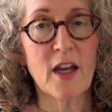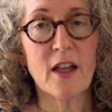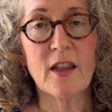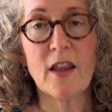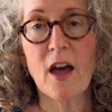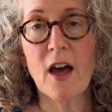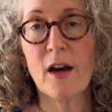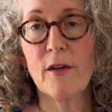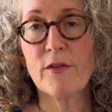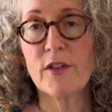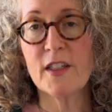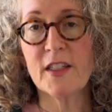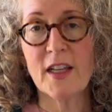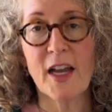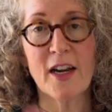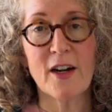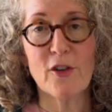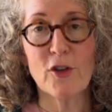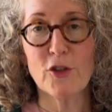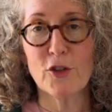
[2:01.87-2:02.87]
a lot of
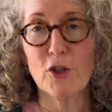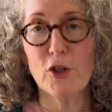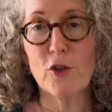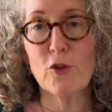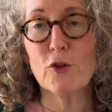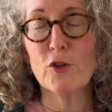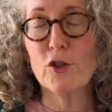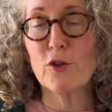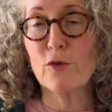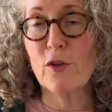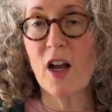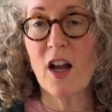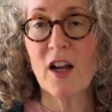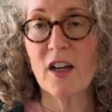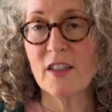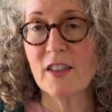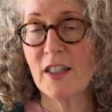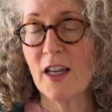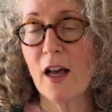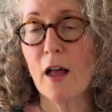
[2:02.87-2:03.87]
designers use the
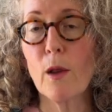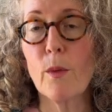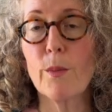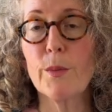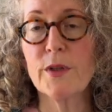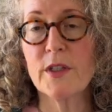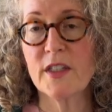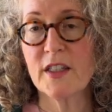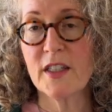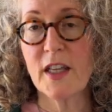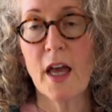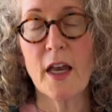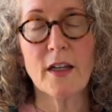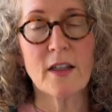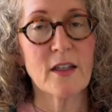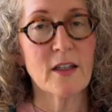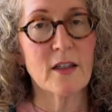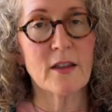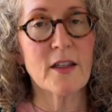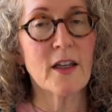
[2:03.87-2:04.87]
rug to help
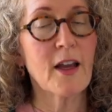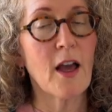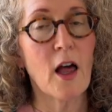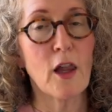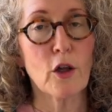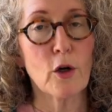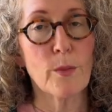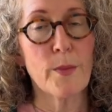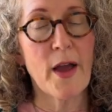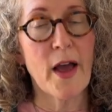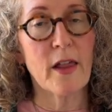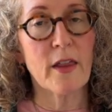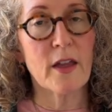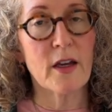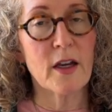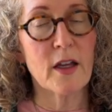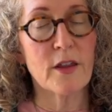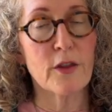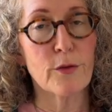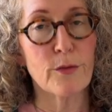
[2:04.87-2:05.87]
set the color palette in the